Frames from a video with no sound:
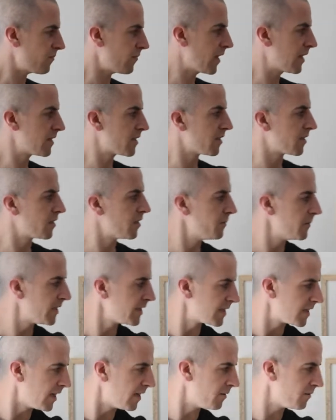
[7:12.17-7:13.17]
So
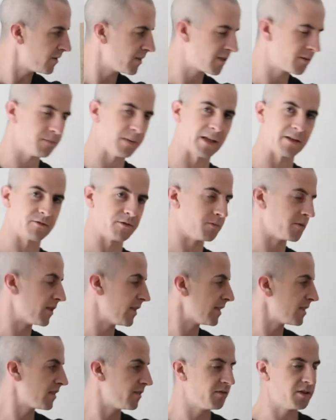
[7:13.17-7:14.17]
coming down the spectrum, so
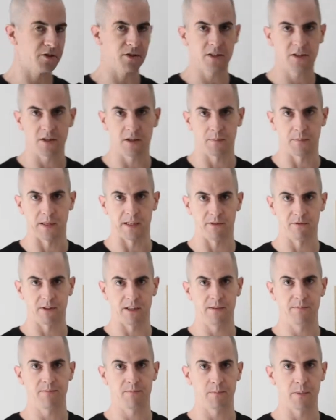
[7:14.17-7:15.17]
that's the very top end,
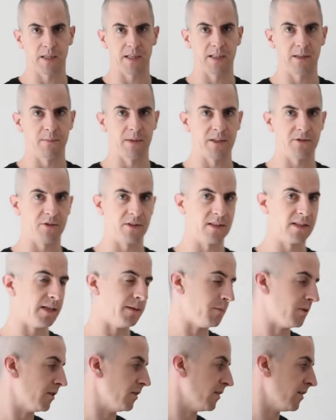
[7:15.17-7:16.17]
right? Plyometric
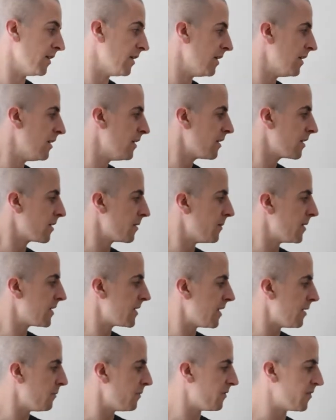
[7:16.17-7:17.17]
type load. Coming
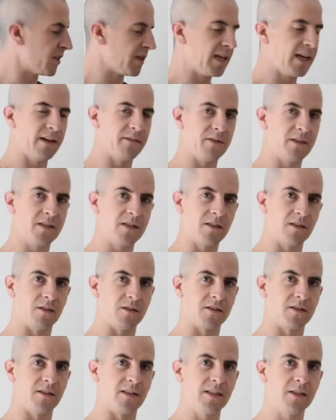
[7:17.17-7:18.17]
down, we've got heavy
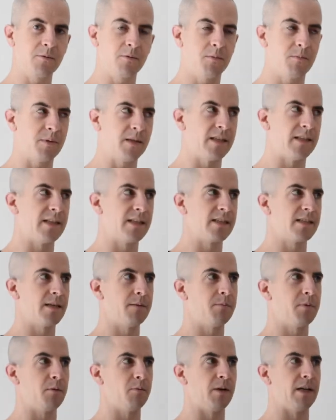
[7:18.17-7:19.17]
slow. So this would be an
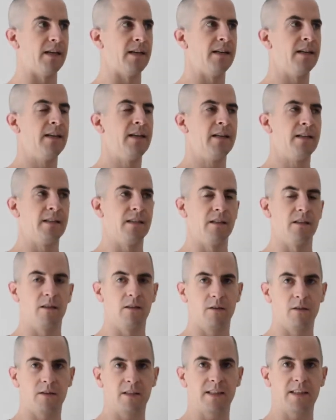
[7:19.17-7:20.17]
example where you're
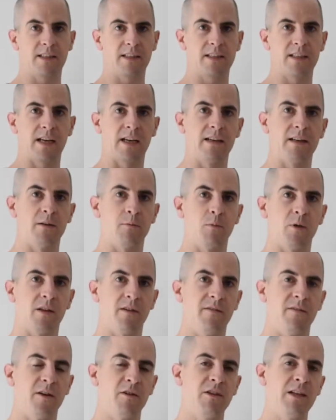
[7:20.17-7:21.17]
loading the tendon with
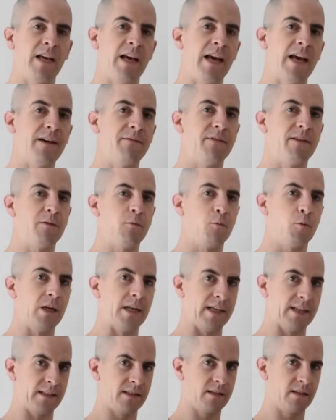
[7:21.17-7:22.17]
a very heavy
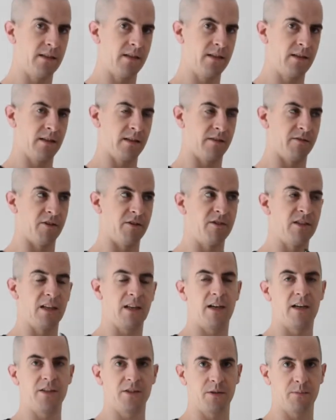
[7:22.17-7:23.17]
weight, very
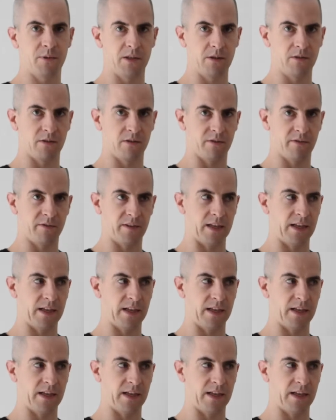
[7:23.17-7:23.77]
large amount